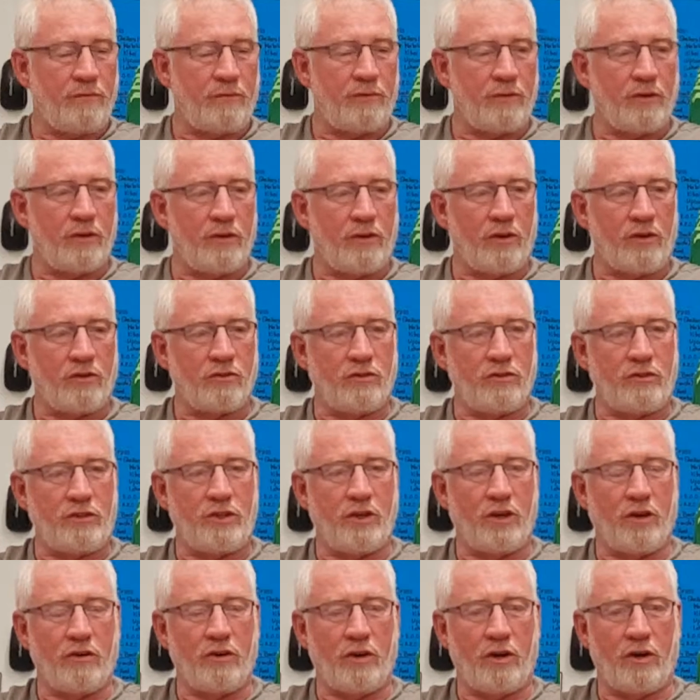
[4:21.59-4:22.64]
For those that
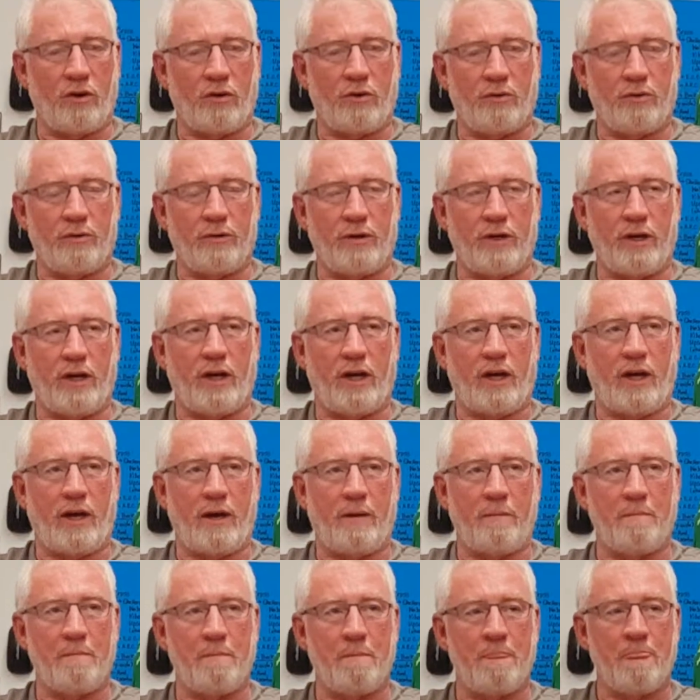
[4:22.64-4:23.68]
you don't know,
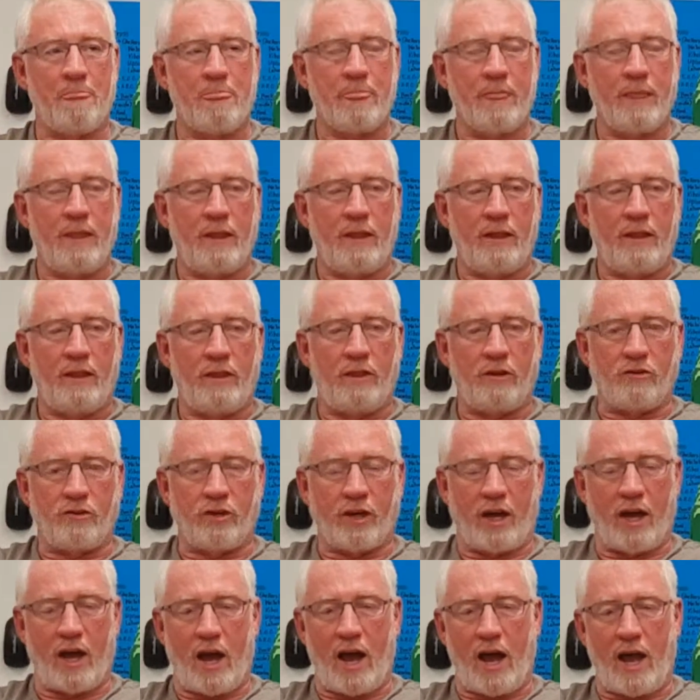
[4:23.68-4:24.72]
there's a
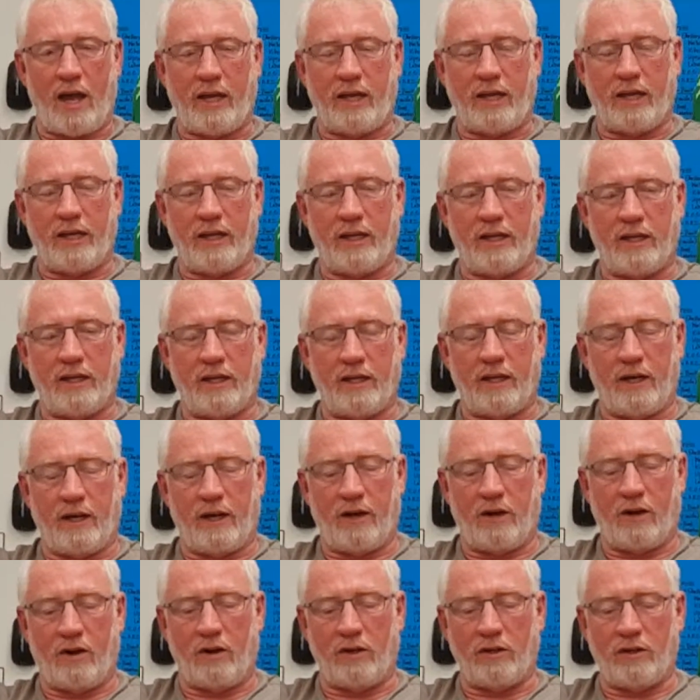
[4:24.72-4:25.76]
guy in
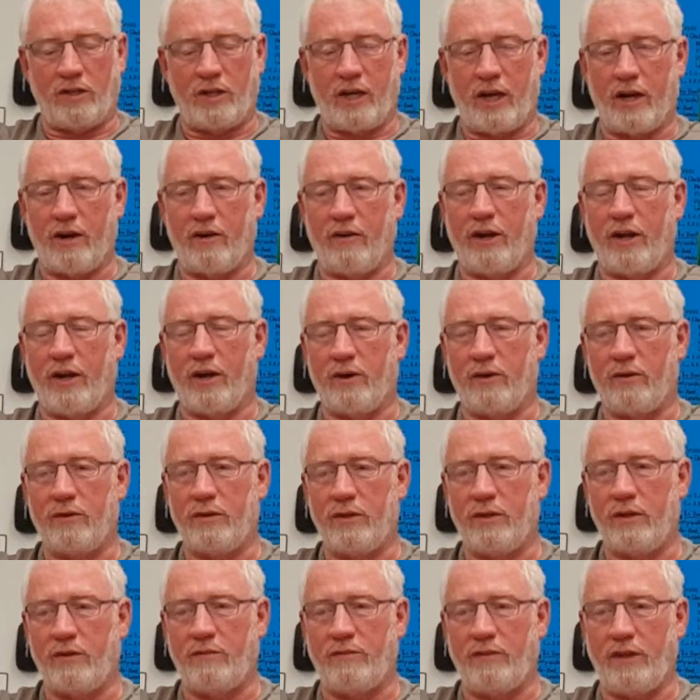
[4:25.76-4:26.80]

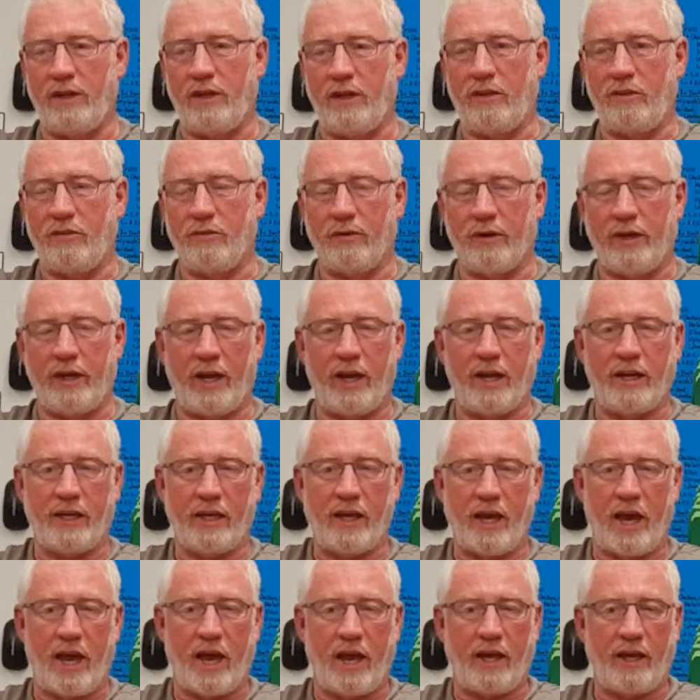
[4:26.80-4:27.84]
Ontario, a
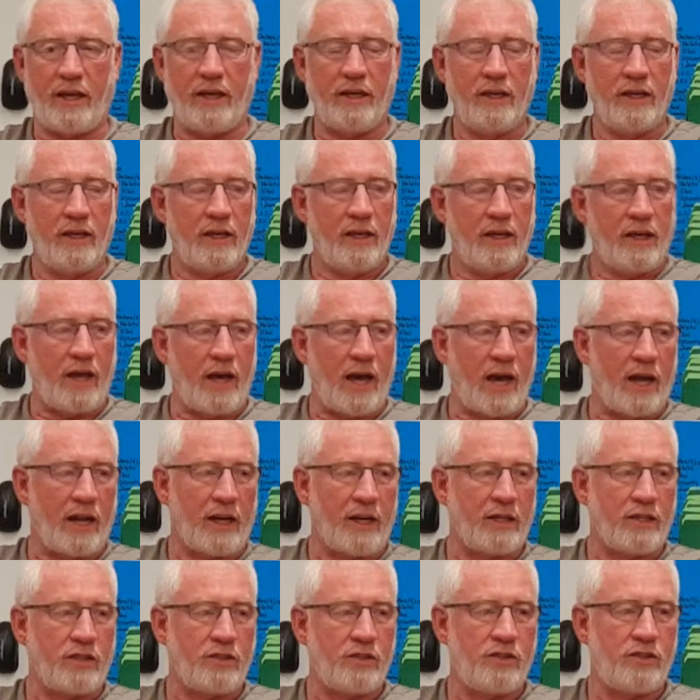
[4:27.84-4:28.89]
VE3NEA,
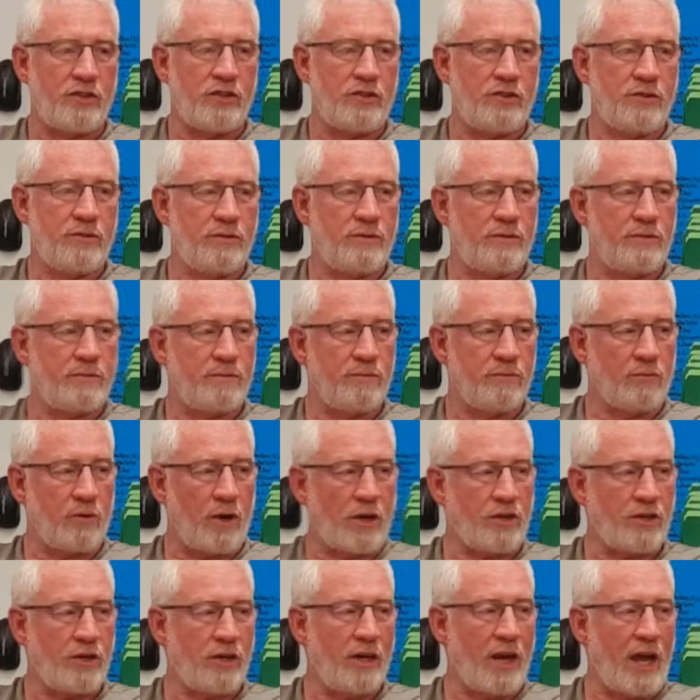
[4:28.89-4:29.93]
Alex,
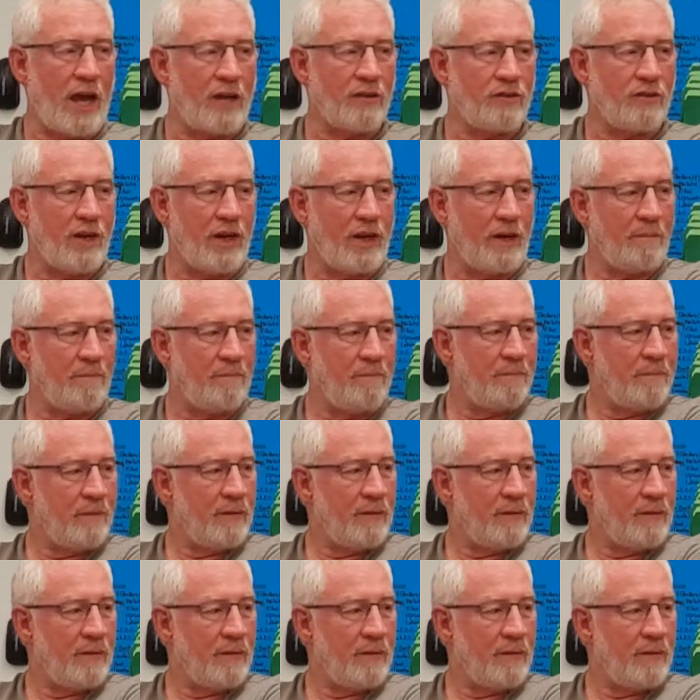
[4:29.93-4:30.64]
Russian last name,